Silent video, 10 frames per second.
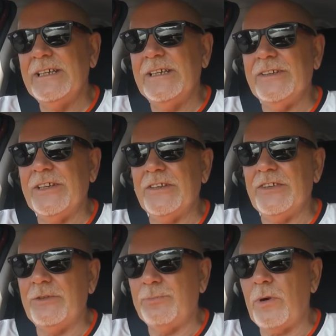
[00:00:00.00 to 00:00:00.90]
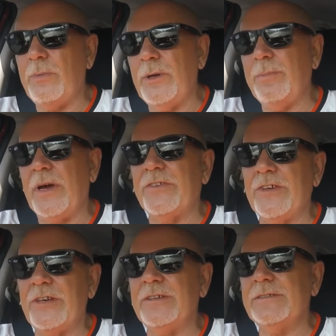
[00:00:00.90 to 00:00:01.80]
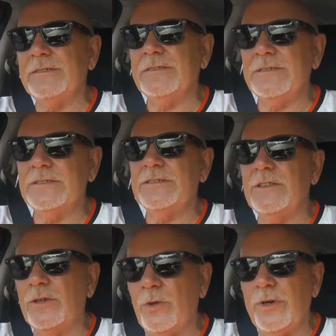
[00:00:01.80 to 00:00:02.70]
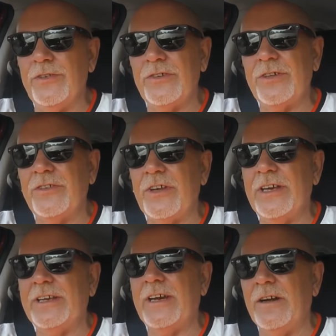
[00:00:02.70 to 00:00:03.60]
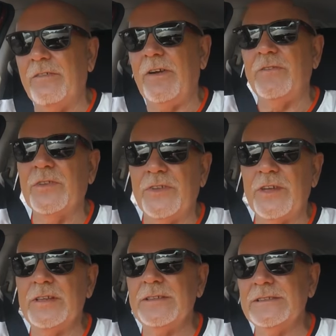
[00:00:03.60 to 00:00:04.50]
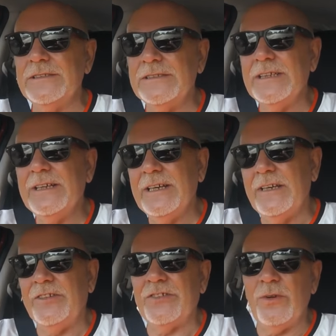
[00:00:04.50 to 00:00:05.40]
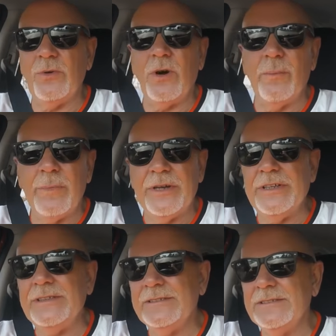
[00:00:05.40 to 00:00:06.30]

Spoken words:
He thinks it's probably better. The lawyer's going to take care of everything. He's still got money.